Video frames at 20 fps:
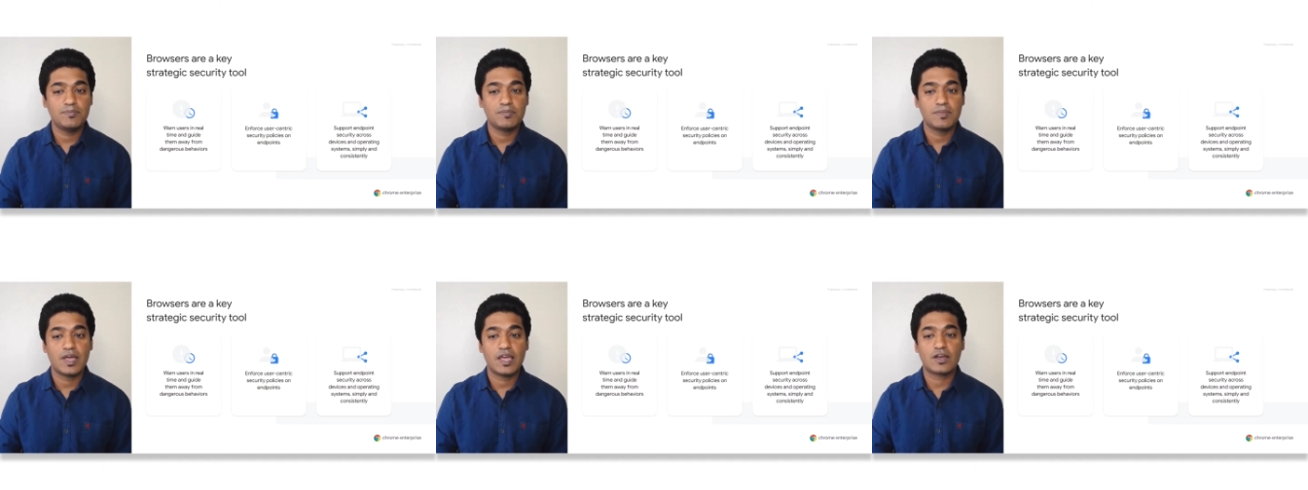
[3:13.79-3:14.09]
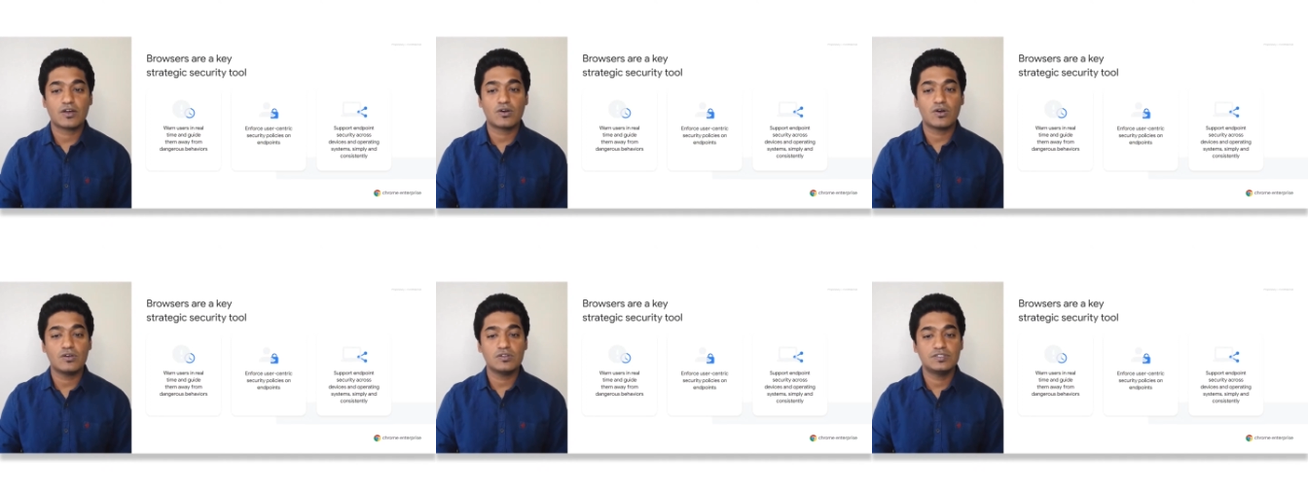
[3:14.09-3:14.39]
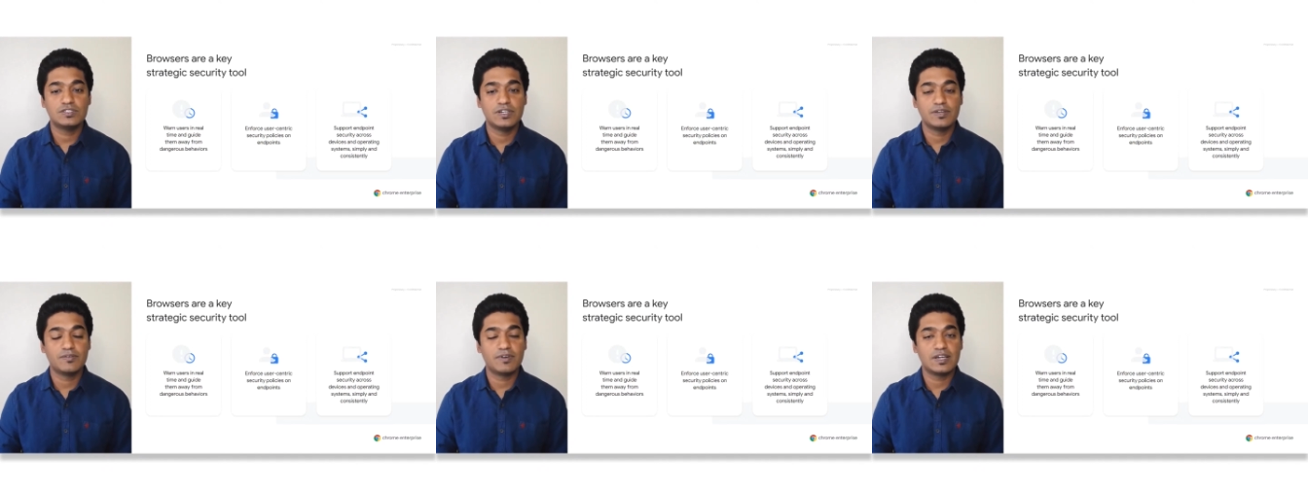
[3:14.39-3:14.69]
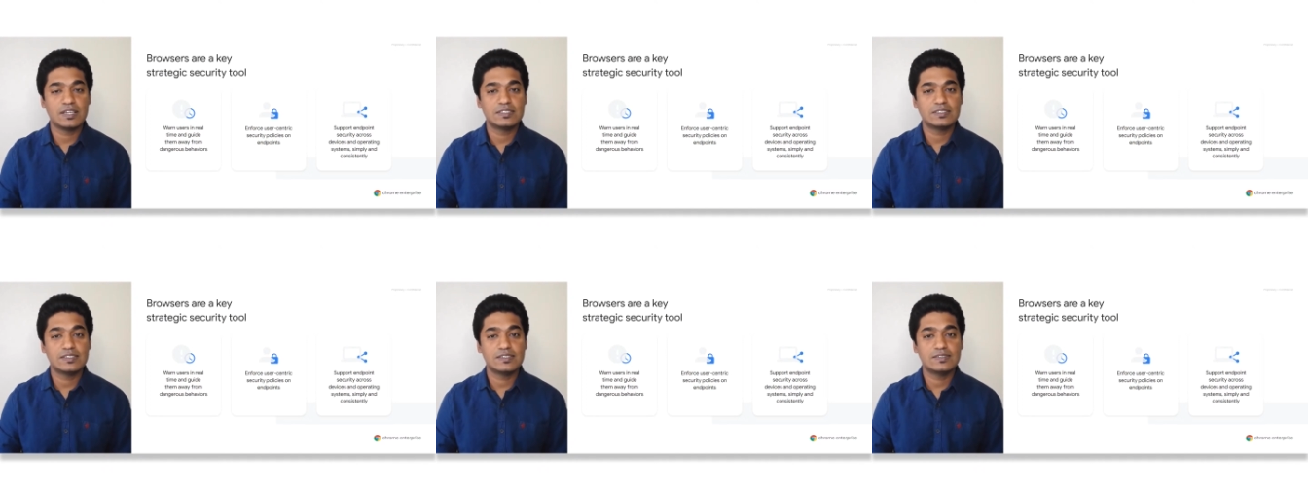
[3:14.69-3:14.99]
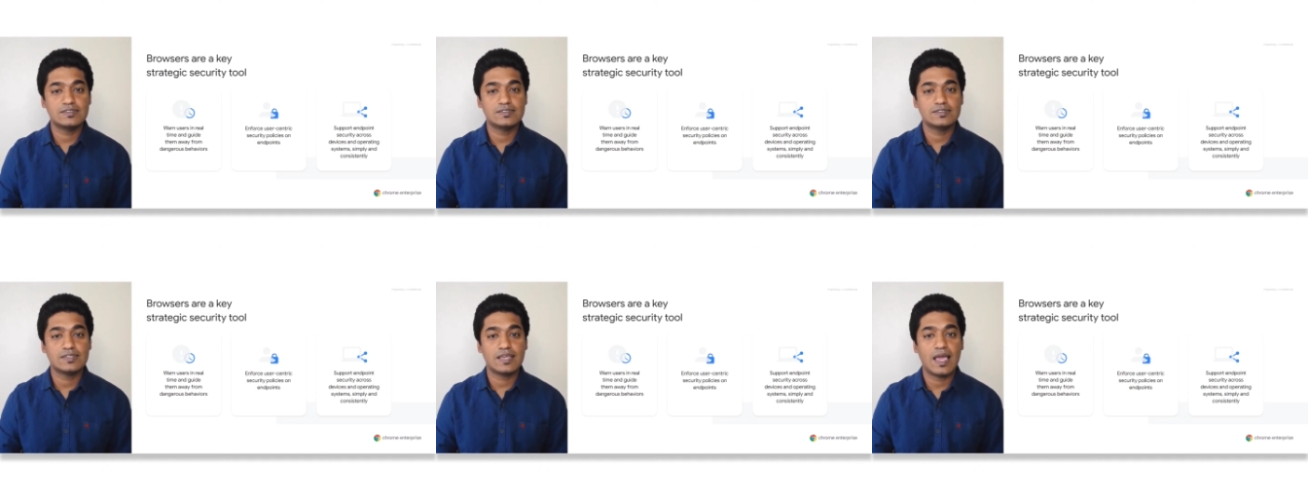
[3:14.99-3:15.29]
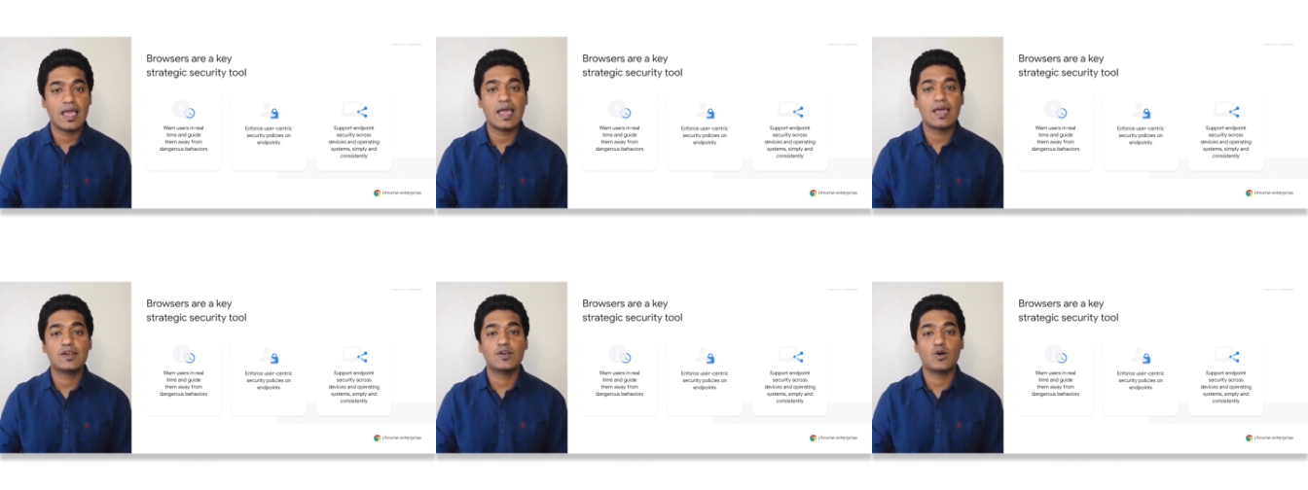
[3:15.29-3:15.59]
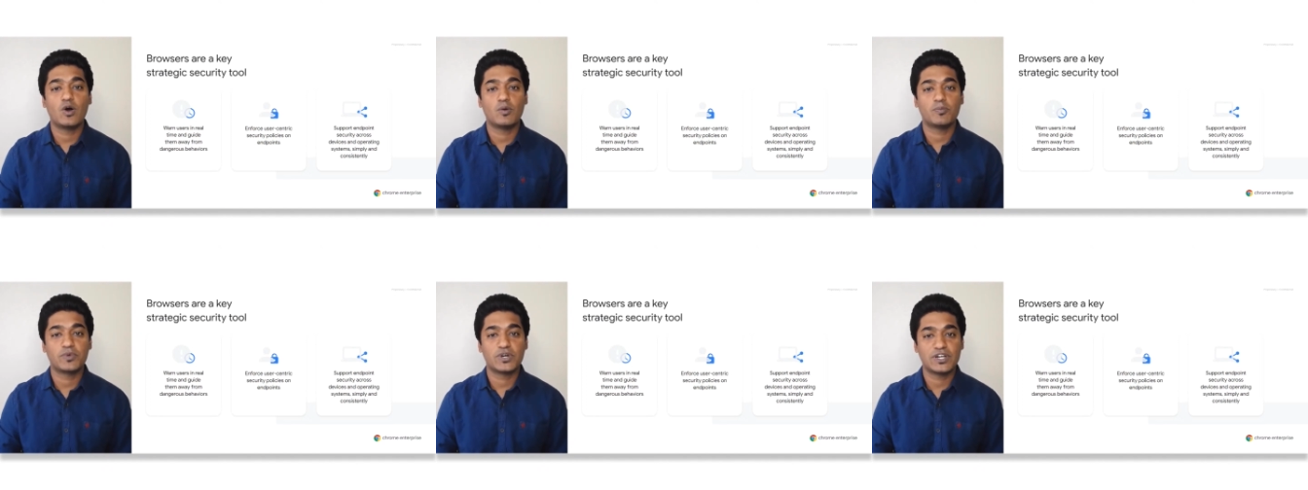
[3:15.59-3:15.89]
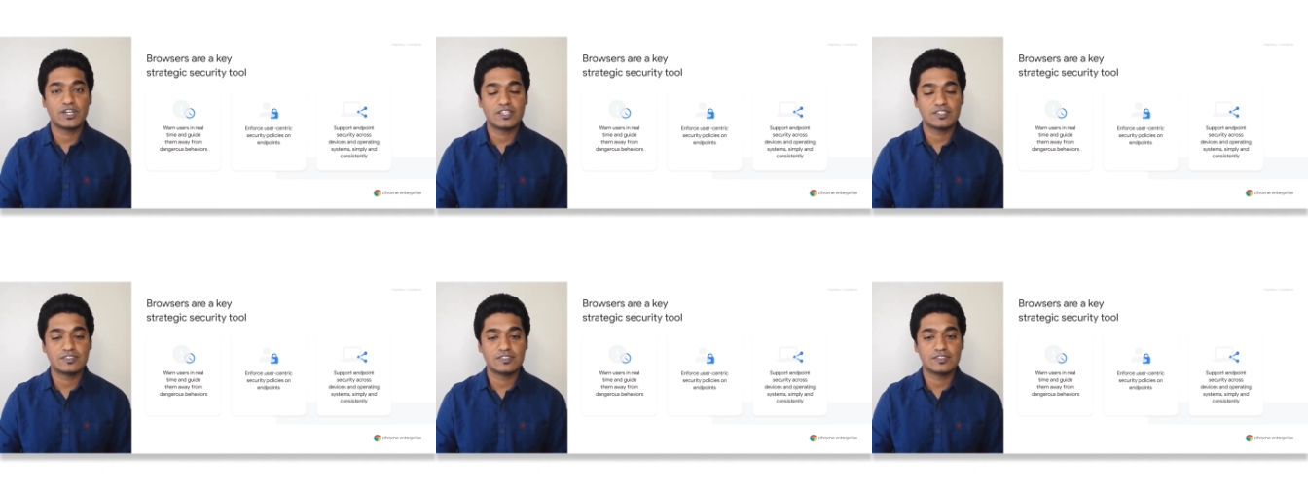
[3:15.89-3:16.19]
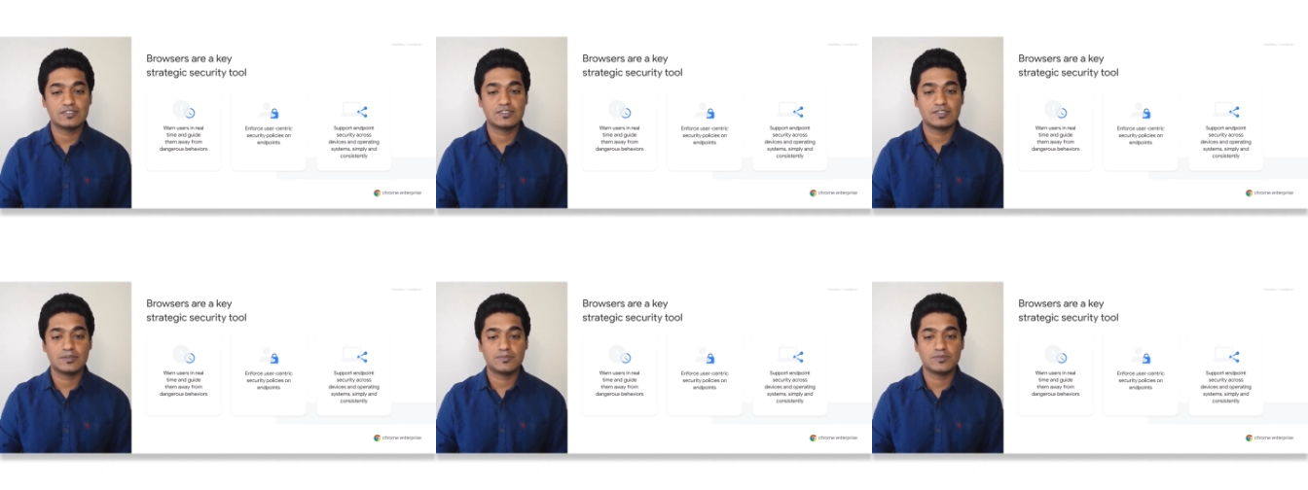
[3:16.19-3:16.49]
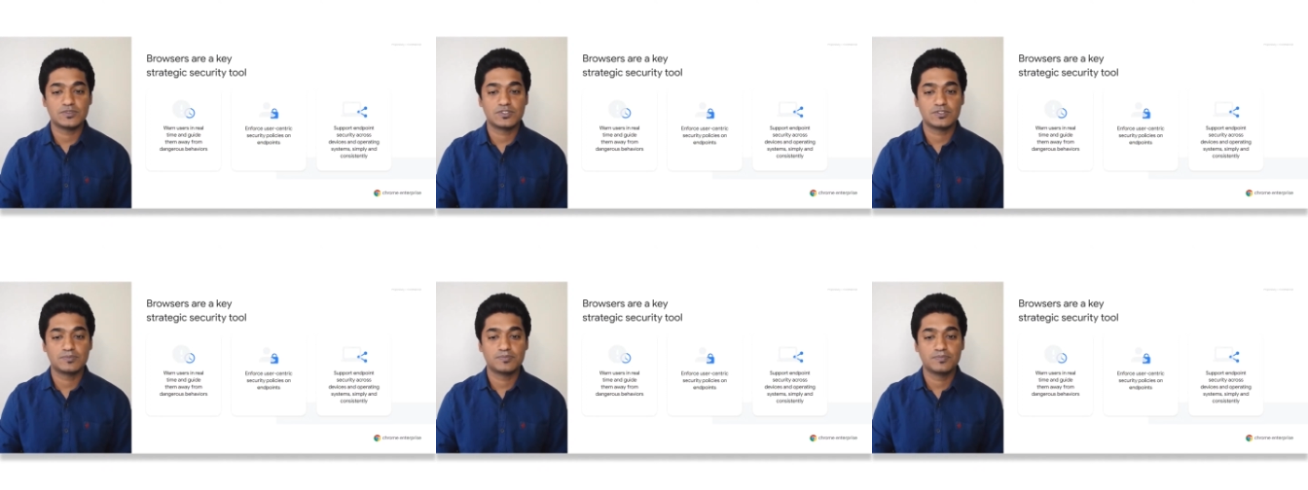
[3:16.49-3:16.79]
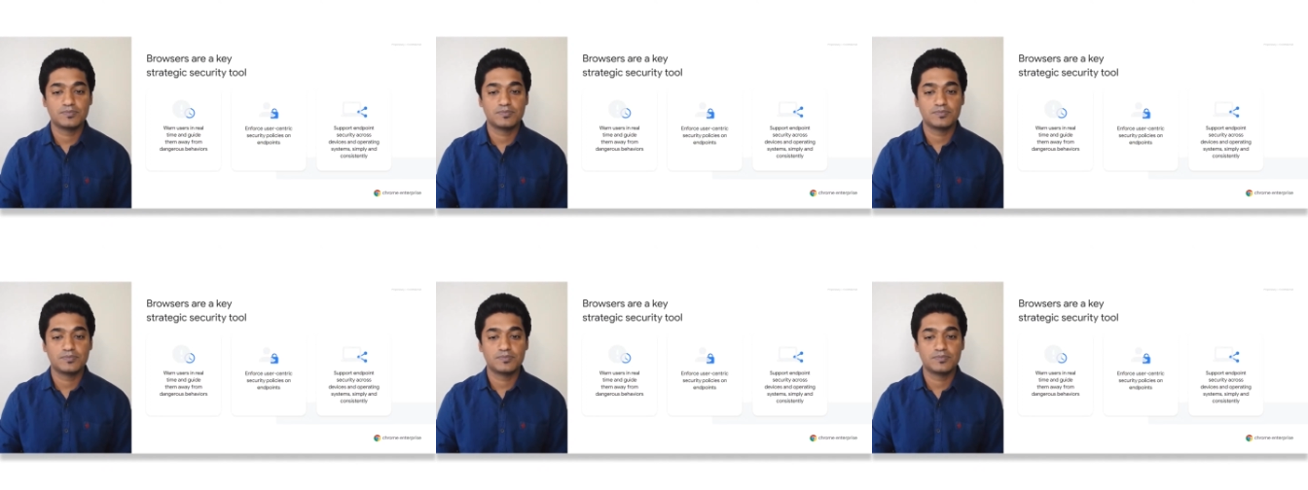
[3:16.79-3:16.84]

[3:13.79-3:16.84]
across devices and operating systems.